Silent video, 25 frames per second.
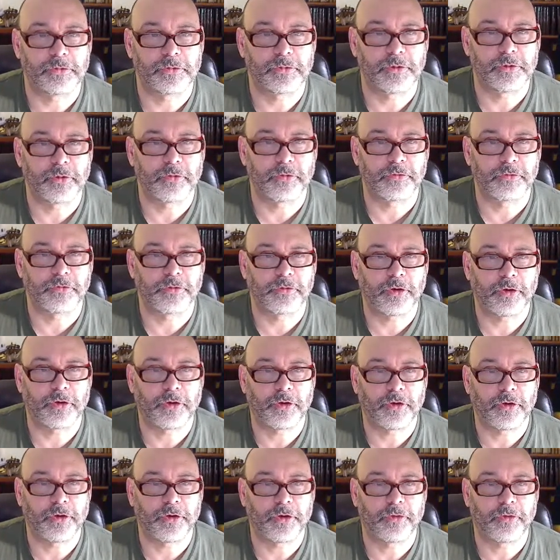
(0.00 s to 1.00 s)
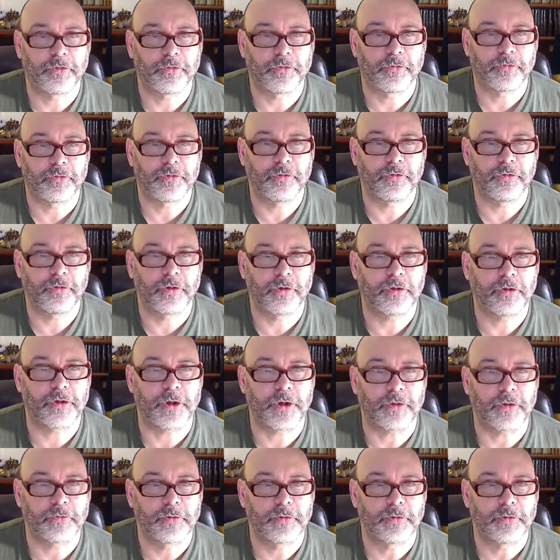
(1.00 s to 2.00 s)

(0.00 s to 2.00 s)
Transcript: Goes on through. Okay.